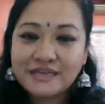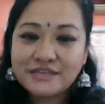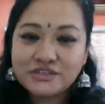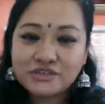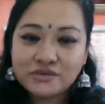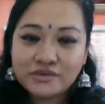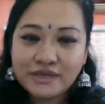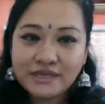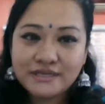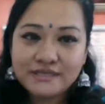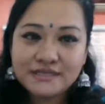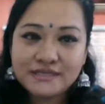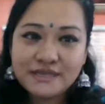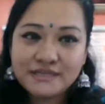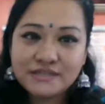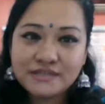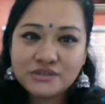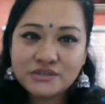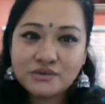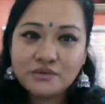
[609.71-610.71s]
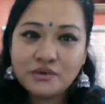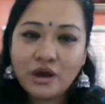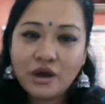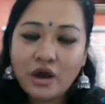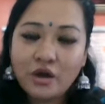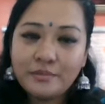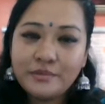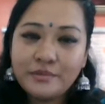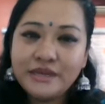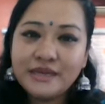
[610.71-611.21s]
so is uh, so
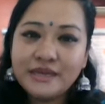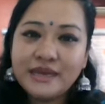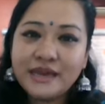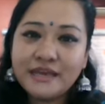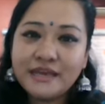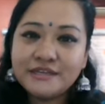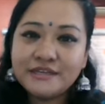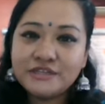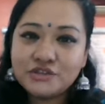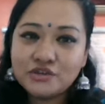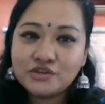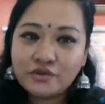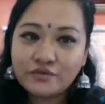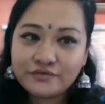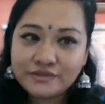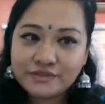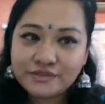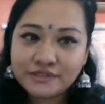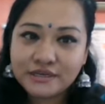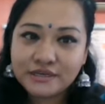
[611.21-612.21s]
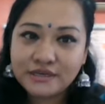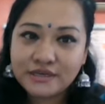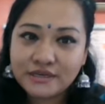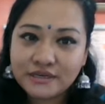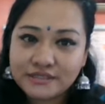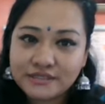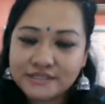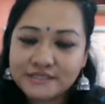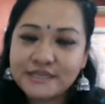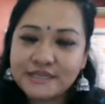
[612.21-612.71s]
how many kinds of uh,
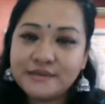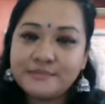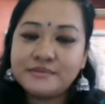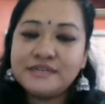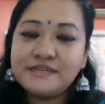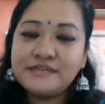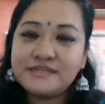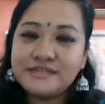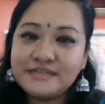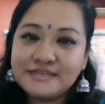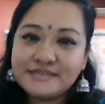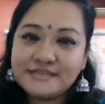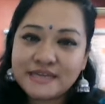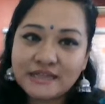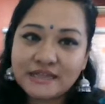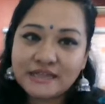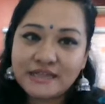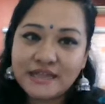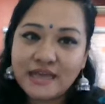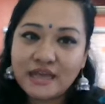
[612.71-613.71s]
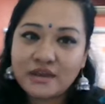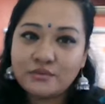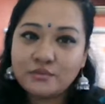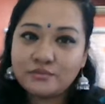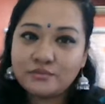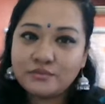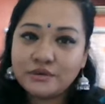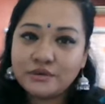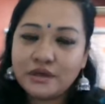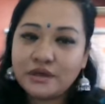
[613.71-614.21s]
disabilities are there
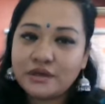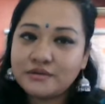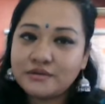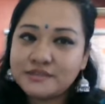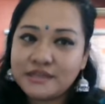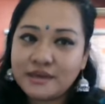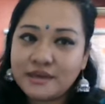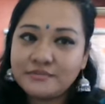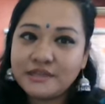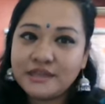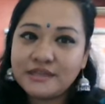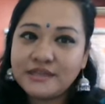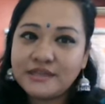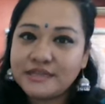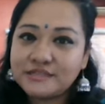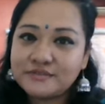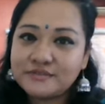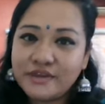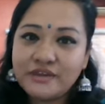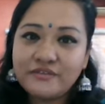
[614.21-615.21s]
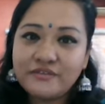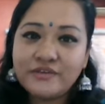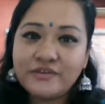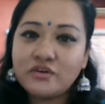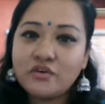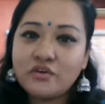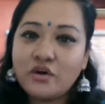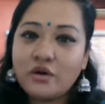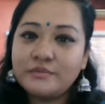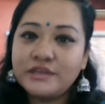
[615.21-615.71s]
uh, something that's very very
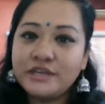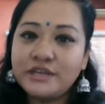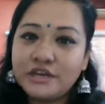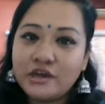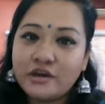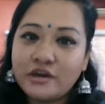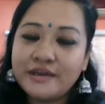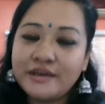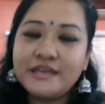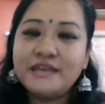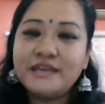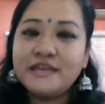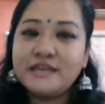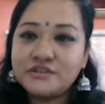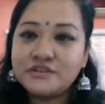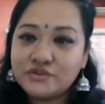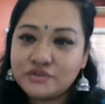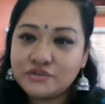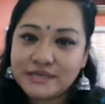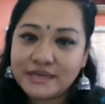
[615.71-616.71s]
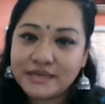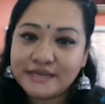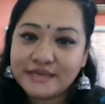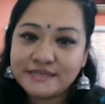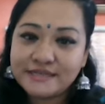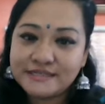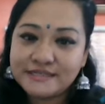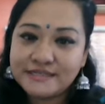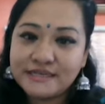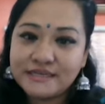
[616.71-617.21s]
common in our indian
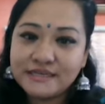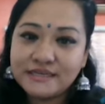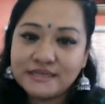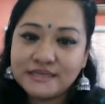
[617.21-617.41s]
society